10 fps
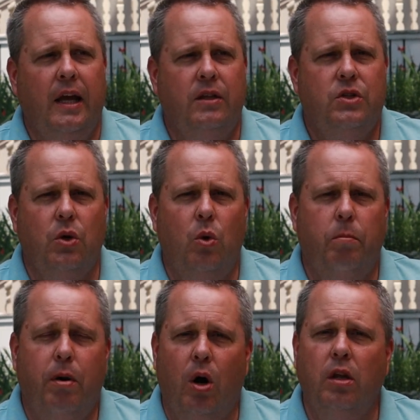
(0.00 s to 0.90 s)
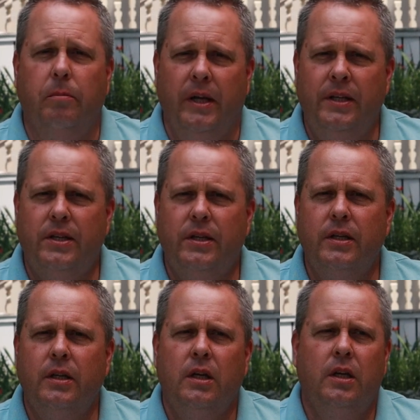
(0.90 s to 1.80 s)
And so Parliament,
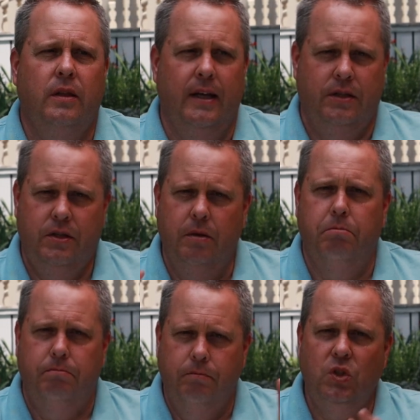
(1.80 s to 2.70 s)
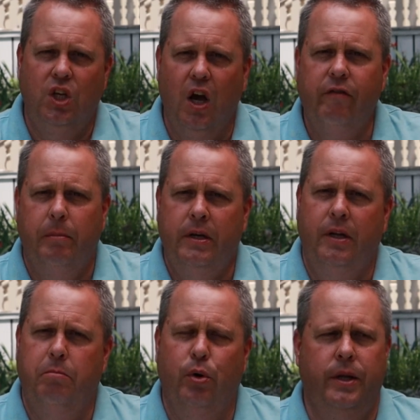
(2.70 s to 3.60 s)
that's the government
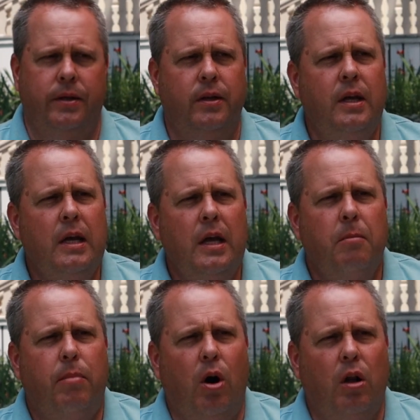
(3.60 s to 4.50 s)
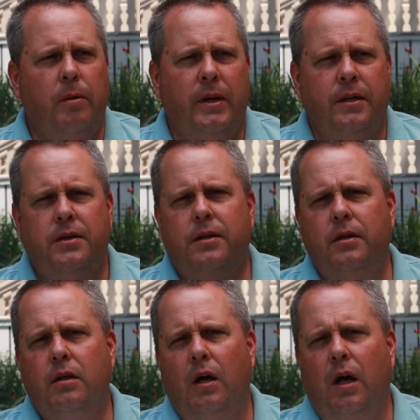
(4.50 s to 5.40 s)
in Britain, Parliament
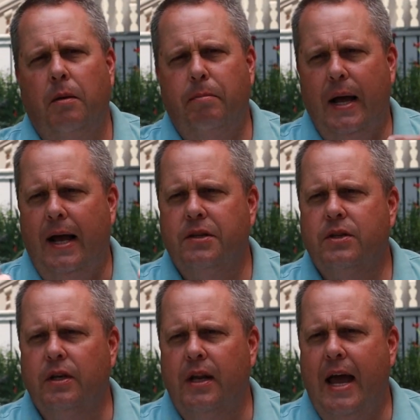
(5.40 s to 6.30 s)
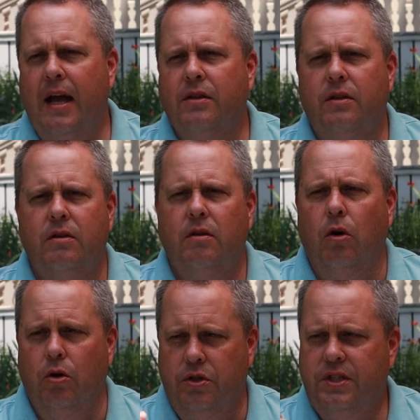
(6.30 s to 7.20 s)
passed an act,
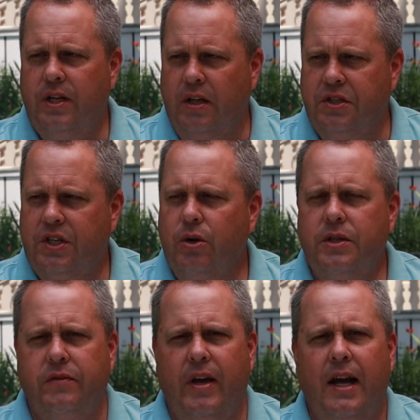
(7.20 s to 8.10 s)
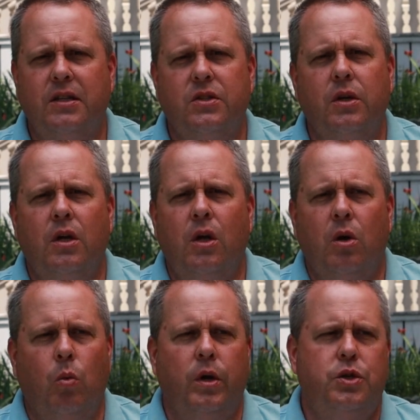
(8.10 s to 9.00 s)
or a series of acts,
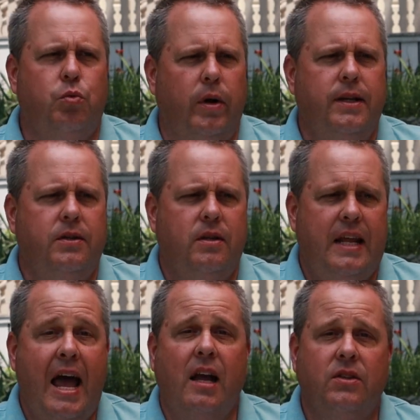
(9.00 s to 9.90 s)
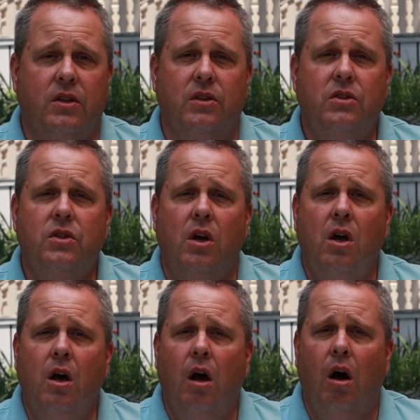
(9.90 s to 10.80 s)
which raised taxes
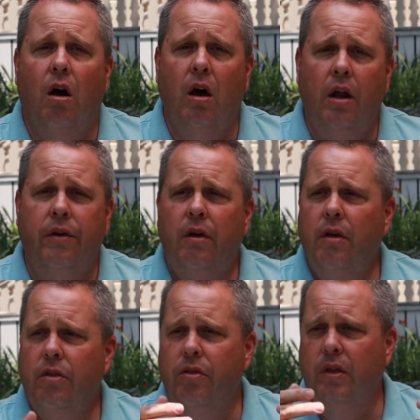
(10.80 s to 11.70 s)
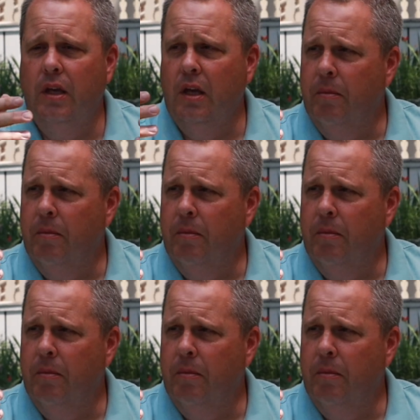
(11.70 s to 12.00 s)
on the